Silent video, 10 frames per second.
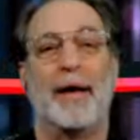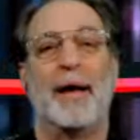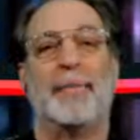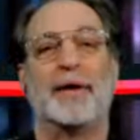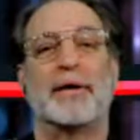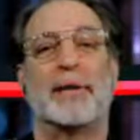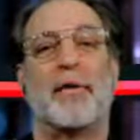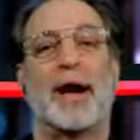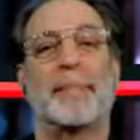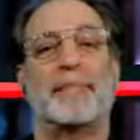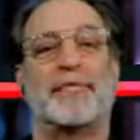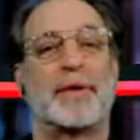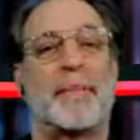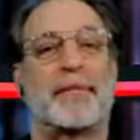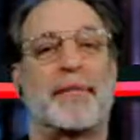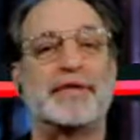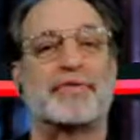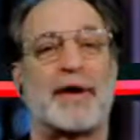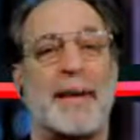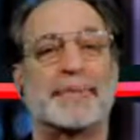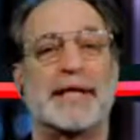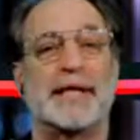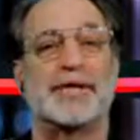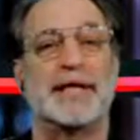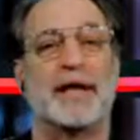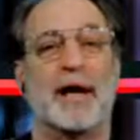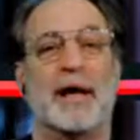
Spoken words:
Put it on the market before the price drops next year.